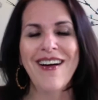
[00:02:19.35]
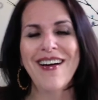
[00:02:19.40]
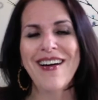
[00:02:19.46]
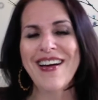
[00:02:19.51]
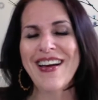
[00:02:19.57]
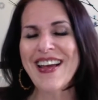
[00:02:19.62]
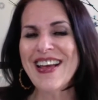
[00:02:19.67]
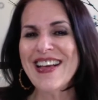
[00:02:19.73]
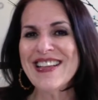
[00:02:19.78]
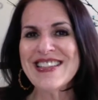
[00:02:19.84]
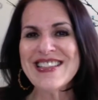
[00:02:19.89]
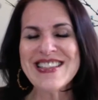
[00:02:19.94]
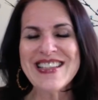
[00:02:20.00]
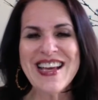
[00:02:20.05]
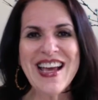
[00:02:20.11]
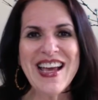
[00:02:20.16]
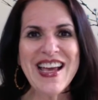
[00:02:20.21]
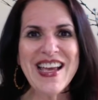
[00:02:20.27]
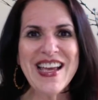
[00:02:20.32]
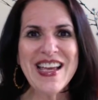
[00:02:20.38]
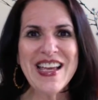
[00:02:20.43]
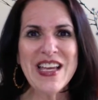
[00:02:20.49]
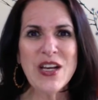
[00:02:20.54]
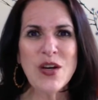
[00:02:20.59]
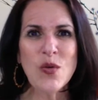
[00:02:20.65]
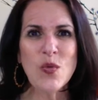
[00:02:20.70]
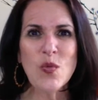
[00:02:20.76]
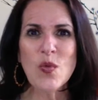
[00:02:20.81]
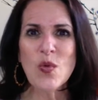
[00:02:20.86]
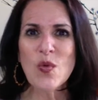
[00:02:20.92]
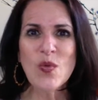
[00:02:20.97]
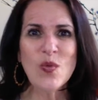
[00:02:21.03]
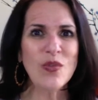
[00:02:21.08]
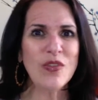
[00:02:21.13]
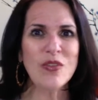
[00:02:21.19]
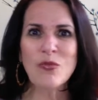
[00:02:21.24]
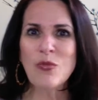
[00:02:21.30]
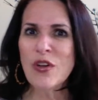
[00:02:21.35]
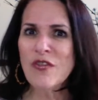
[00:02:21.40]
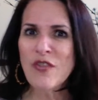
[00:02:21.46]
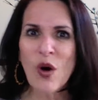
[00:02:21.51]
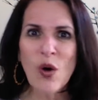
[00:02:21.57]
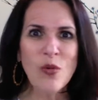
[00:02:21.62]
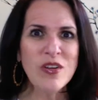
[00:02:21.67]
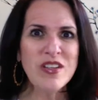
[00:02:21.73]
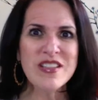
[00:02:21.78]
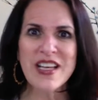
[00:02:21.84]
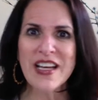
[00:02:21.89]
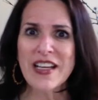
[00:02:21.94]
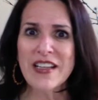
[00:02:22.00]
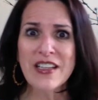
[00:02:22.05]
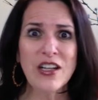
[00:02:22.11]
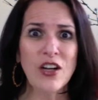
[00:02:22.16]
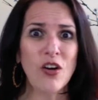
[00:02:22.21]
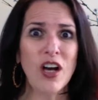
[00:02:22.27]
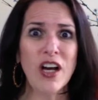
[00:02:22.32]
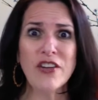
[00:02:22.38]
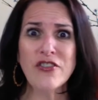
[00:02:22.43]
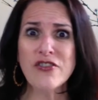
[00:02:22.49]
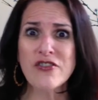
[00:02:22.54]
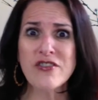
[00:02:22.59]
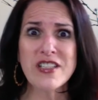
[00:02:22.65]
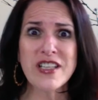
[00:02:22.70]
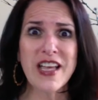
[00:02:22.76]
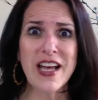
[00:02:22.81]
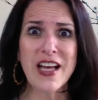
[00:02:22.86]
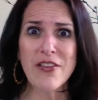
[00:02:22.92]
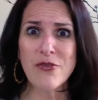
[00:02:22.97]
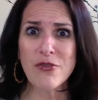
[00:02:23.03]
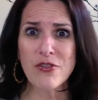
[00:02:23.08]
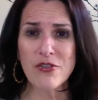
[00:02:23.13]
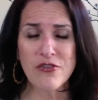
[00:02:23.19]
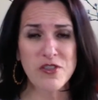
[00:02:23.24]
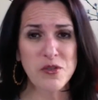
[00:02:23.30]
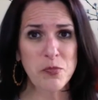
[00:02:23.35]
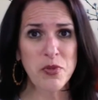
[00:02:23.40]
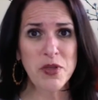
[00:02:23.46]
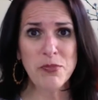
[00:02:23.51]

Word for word: Uh, it's a we've always had, you know, hunters and gatherers.